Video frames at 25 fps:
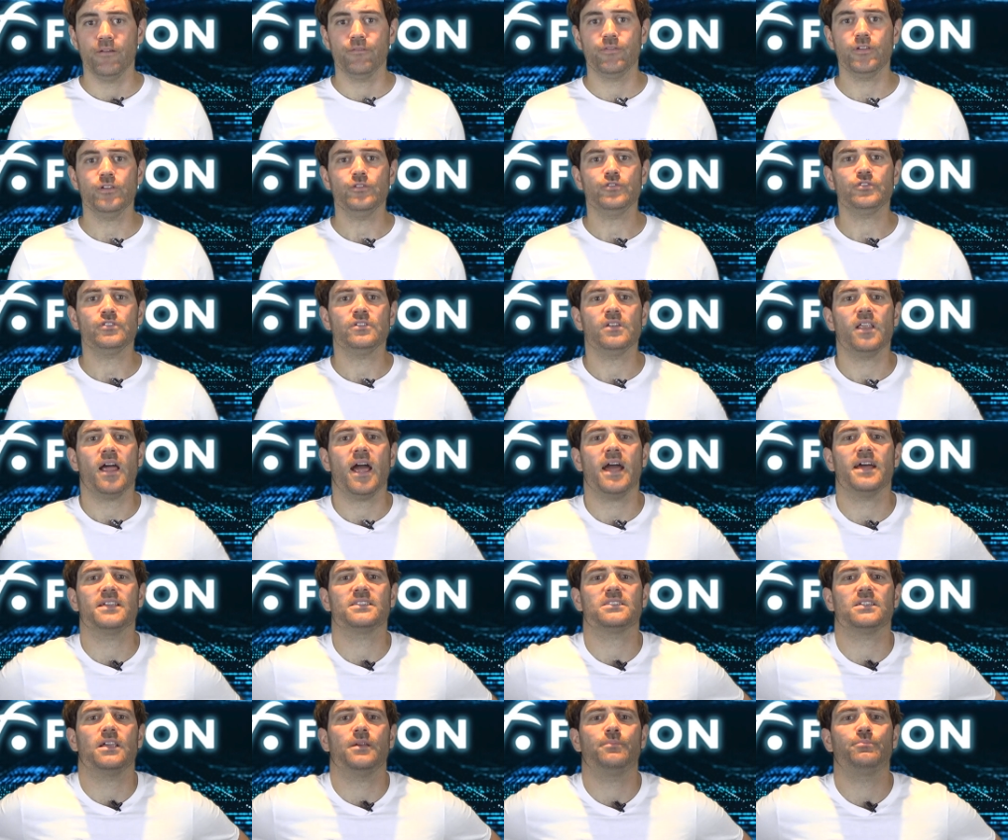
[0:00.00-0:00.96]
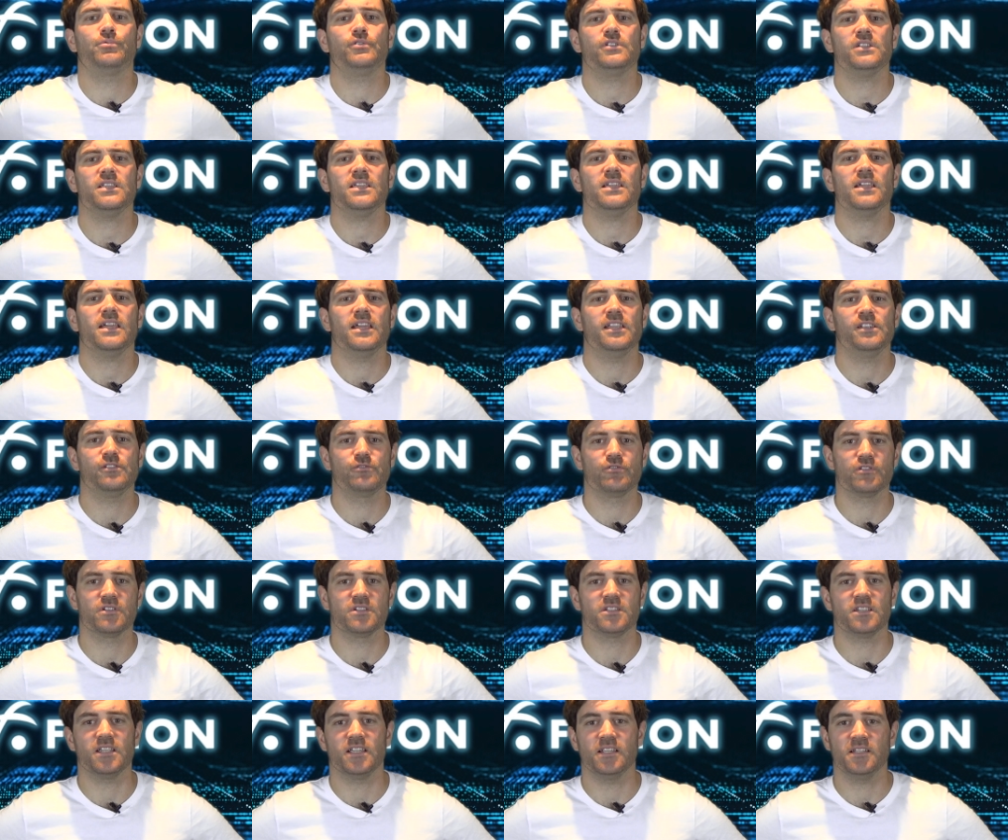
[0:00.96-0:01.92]
Fusion has a pretty
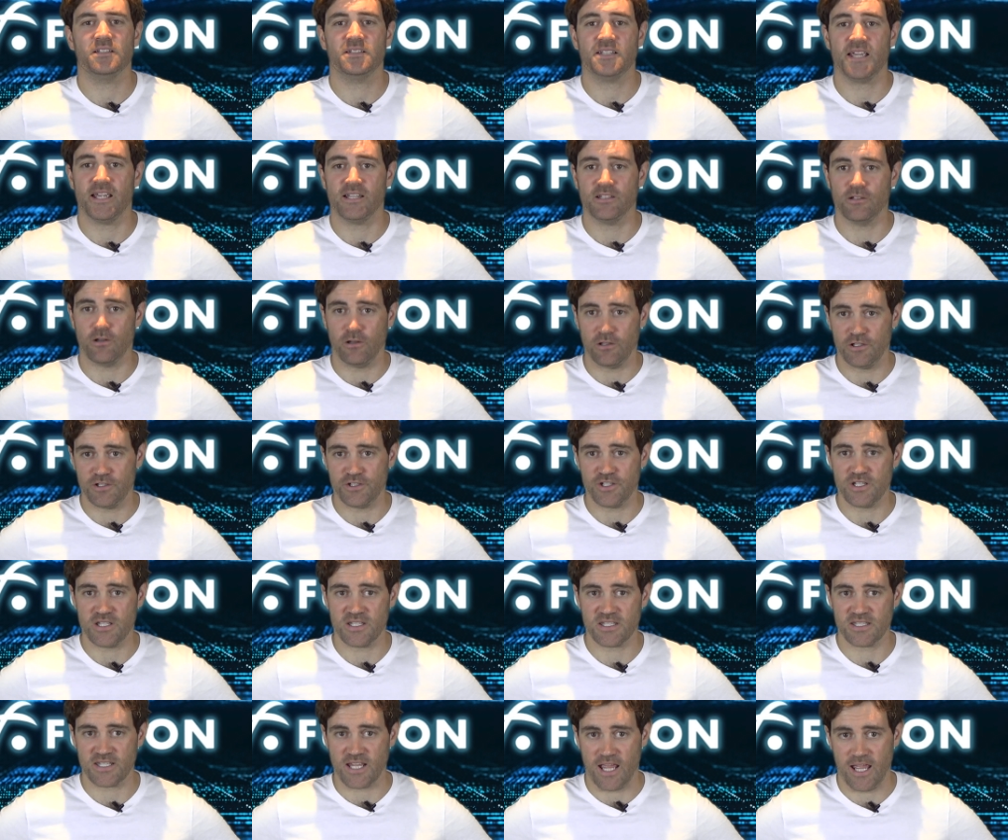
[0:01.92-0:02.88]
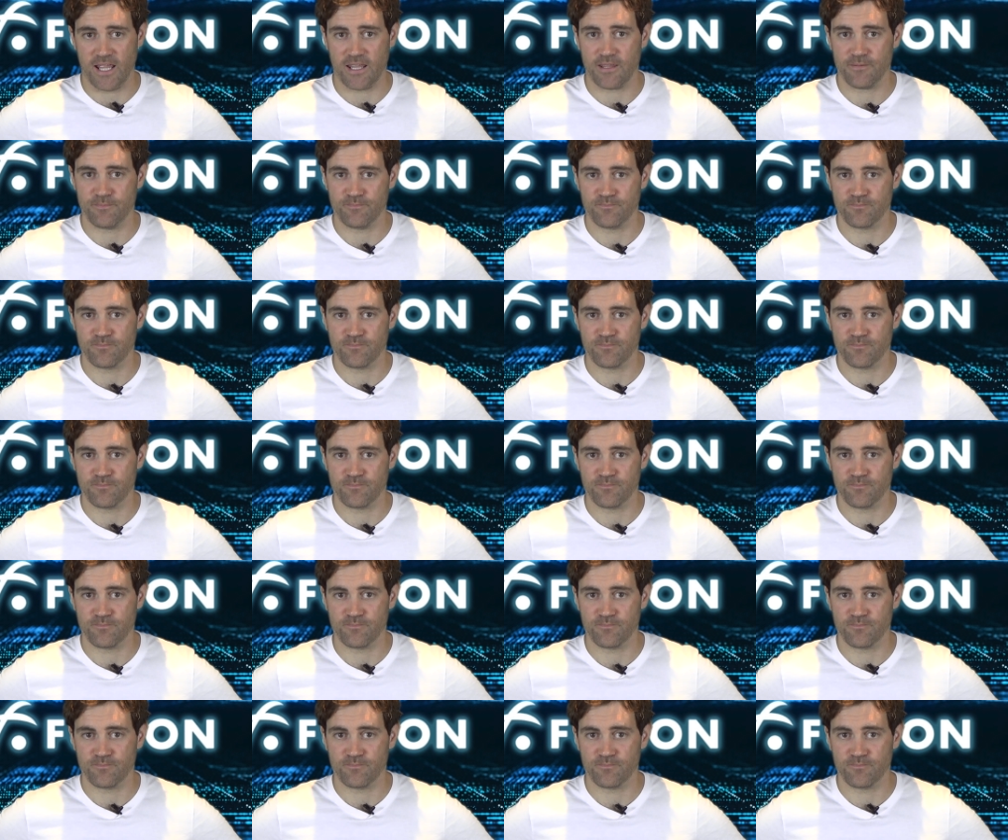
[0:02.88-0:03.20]
interesting technology stack.